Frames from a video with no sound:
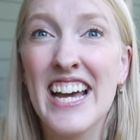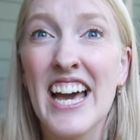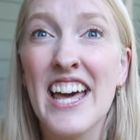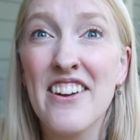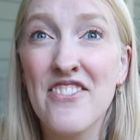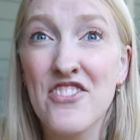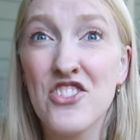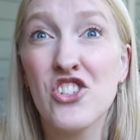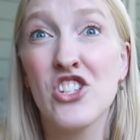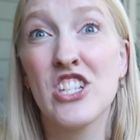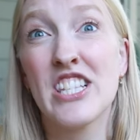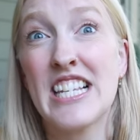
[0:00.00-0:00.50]

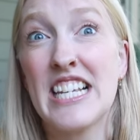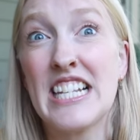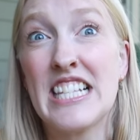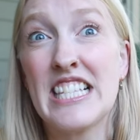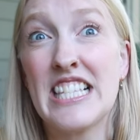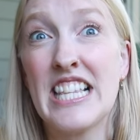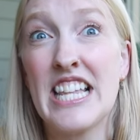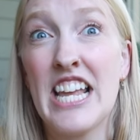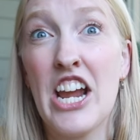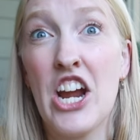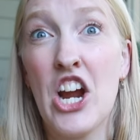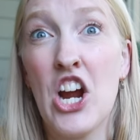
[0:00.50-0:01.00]
kind of just sits
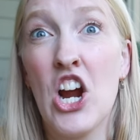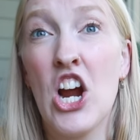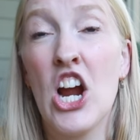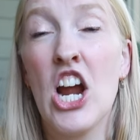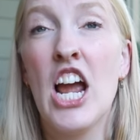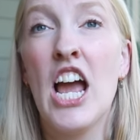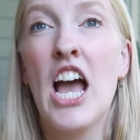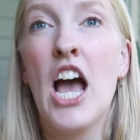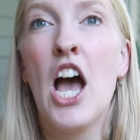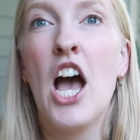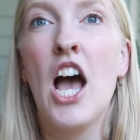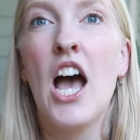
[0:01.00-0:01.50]
there
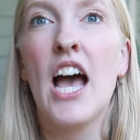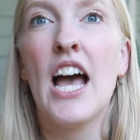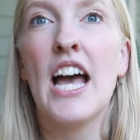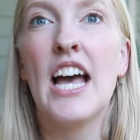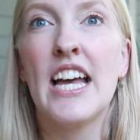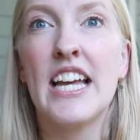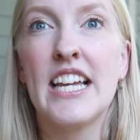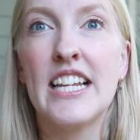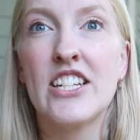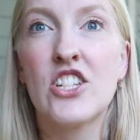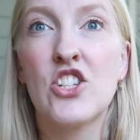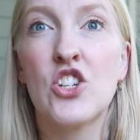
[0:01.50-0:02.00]

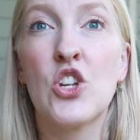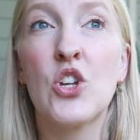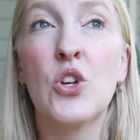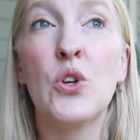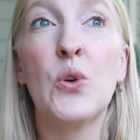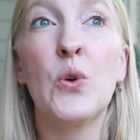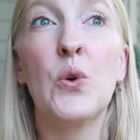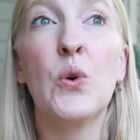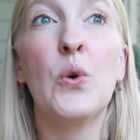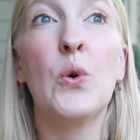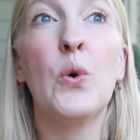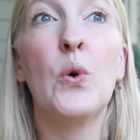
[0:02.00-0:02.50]

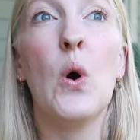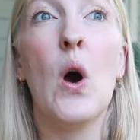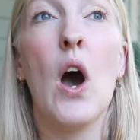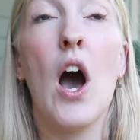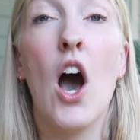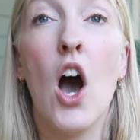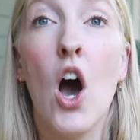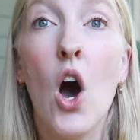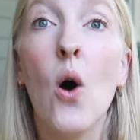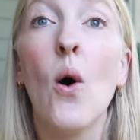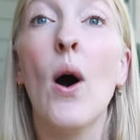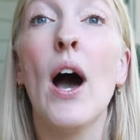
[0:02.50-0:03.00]
to
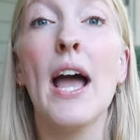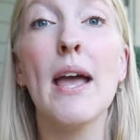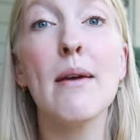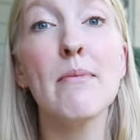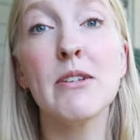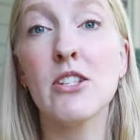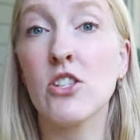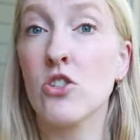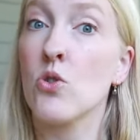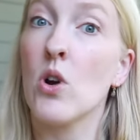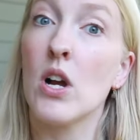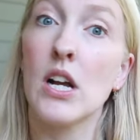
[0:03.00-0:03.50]
oh i am
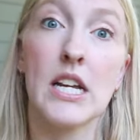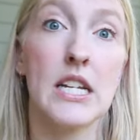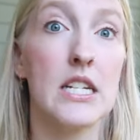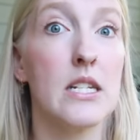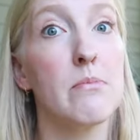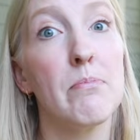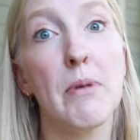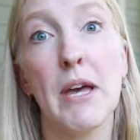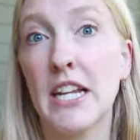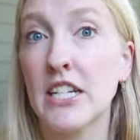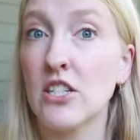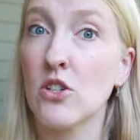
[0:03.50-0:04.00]
a strong
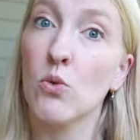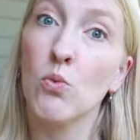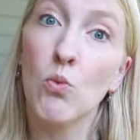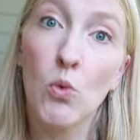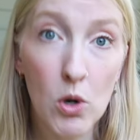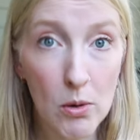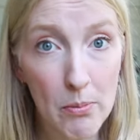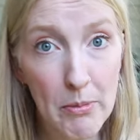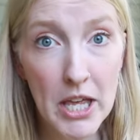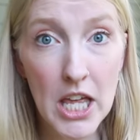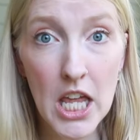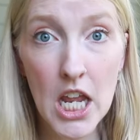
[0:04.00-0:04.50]
independent
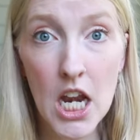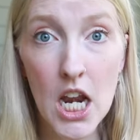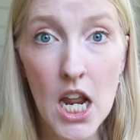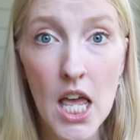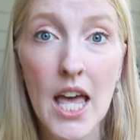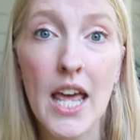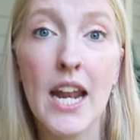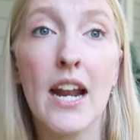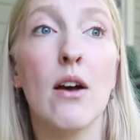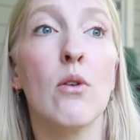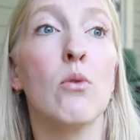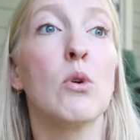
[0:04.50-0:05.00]
woman
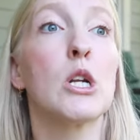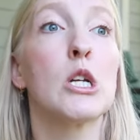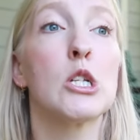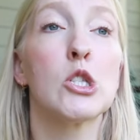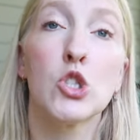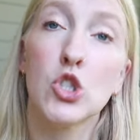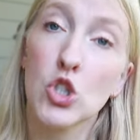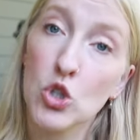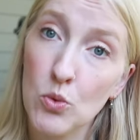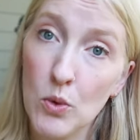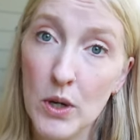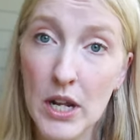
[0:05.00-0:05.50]
and i want
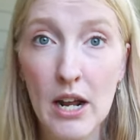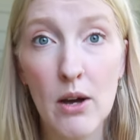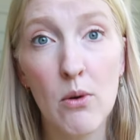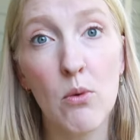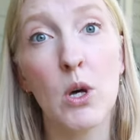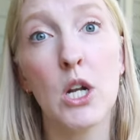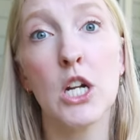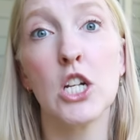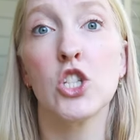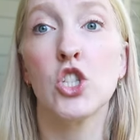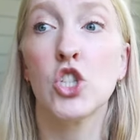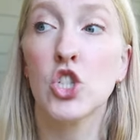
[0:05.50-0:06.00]
to do what i
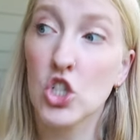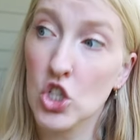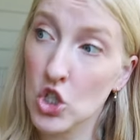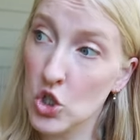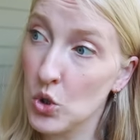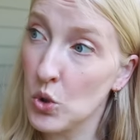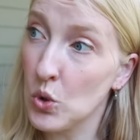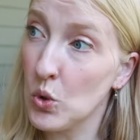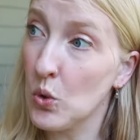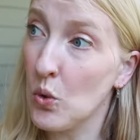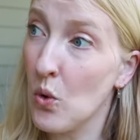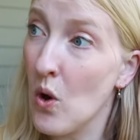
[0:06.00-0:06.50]
want to
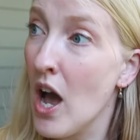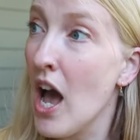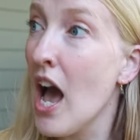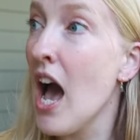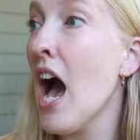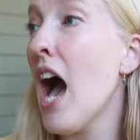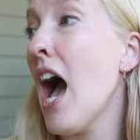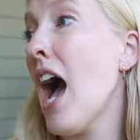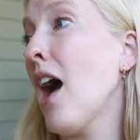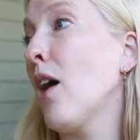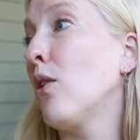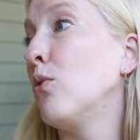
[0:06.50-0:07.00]
do
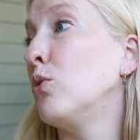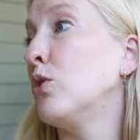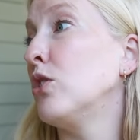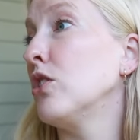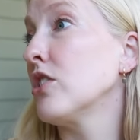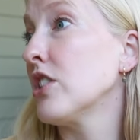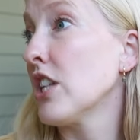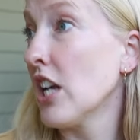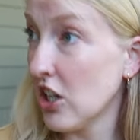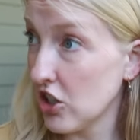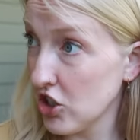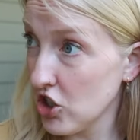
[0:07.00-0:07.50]
i will
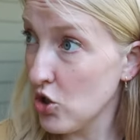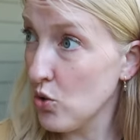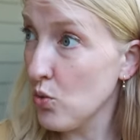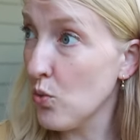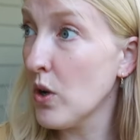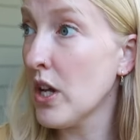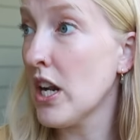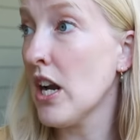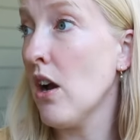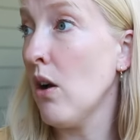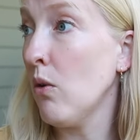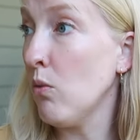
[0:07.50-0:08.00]
tell you
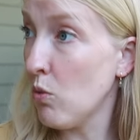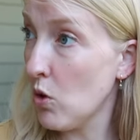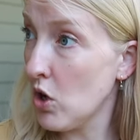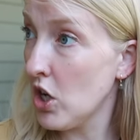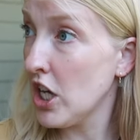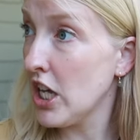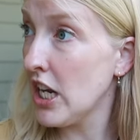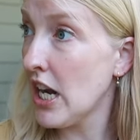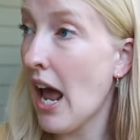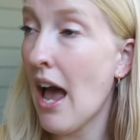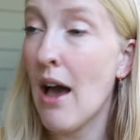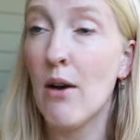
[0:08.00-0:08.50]
what i
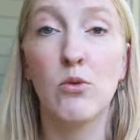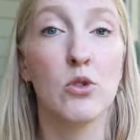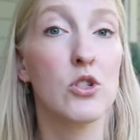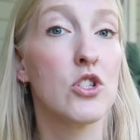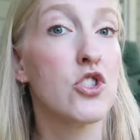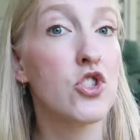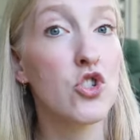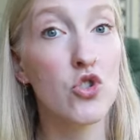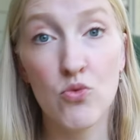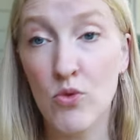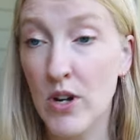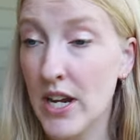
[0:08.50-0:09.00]
want i will
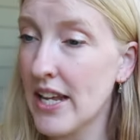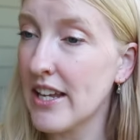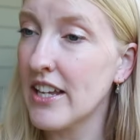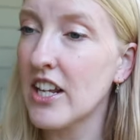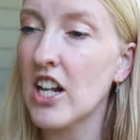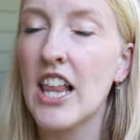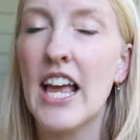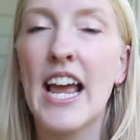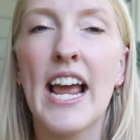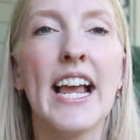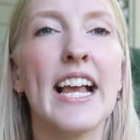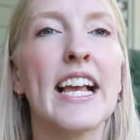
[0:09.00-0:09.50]
scream
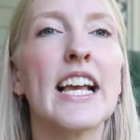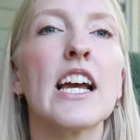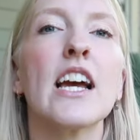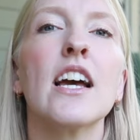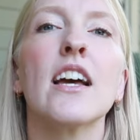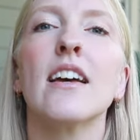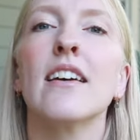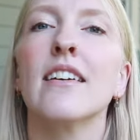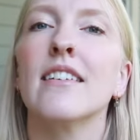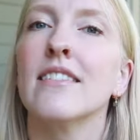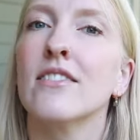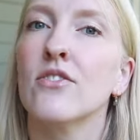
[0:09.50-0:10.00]
you like
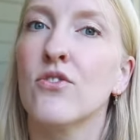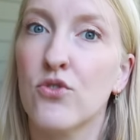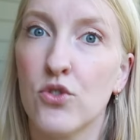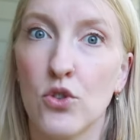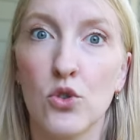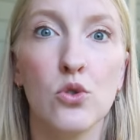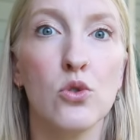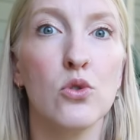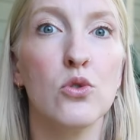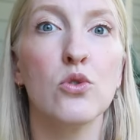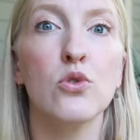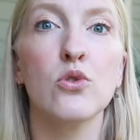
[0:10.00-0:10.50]

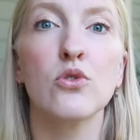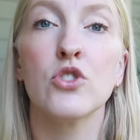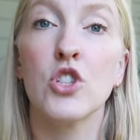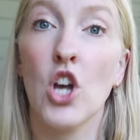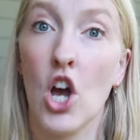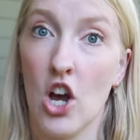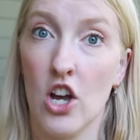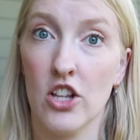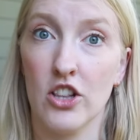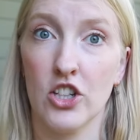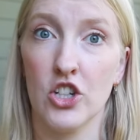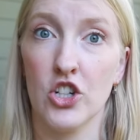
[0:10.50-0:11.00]
full
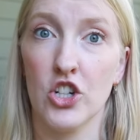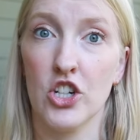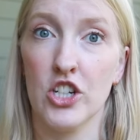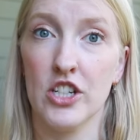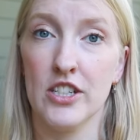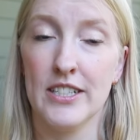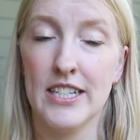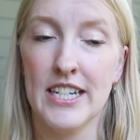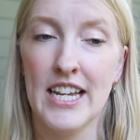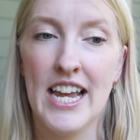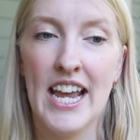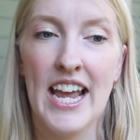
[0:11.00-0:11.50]
toddler
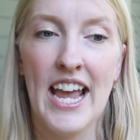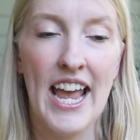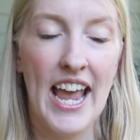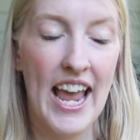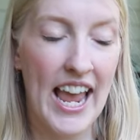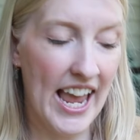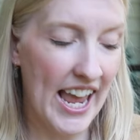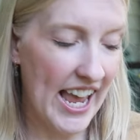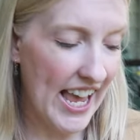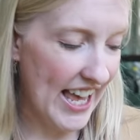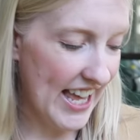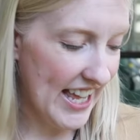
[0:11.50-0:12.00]

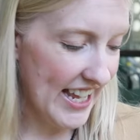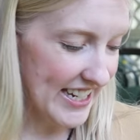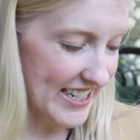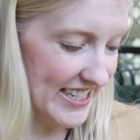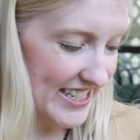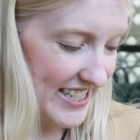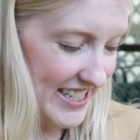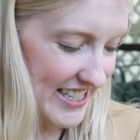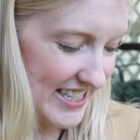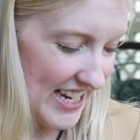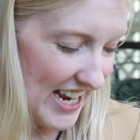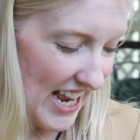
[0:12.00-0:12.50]

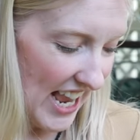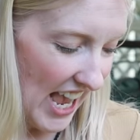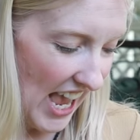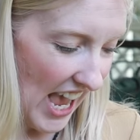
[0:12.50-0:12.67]
and